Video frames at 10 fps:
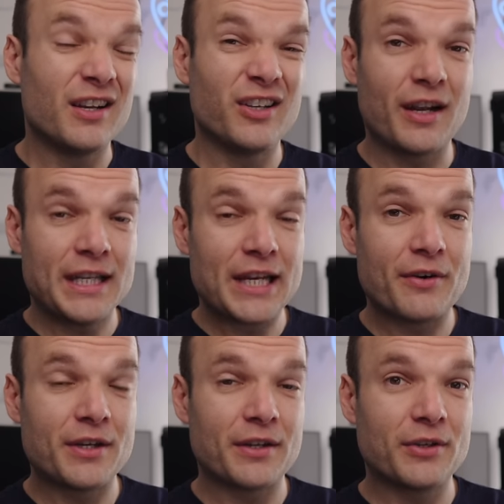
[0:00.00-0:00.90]

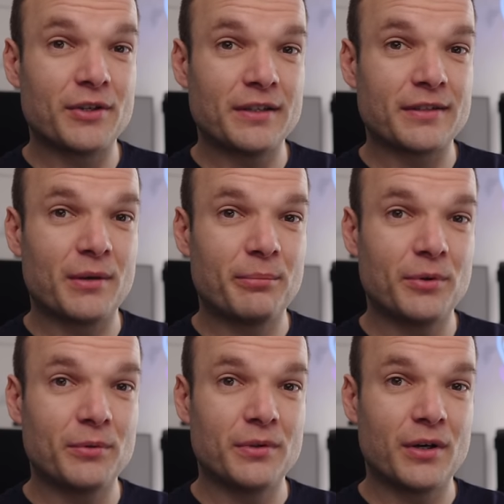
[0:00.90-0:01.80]
Lightyear, another good
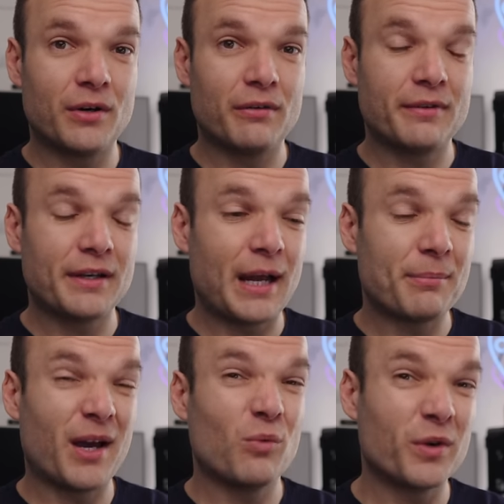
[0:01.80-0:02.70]
example of an app
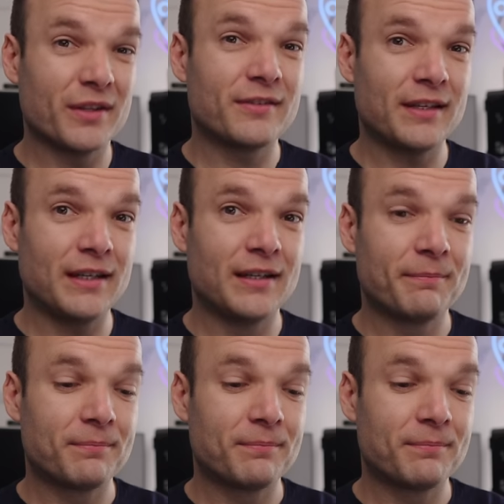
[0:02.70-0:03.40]
that I want to see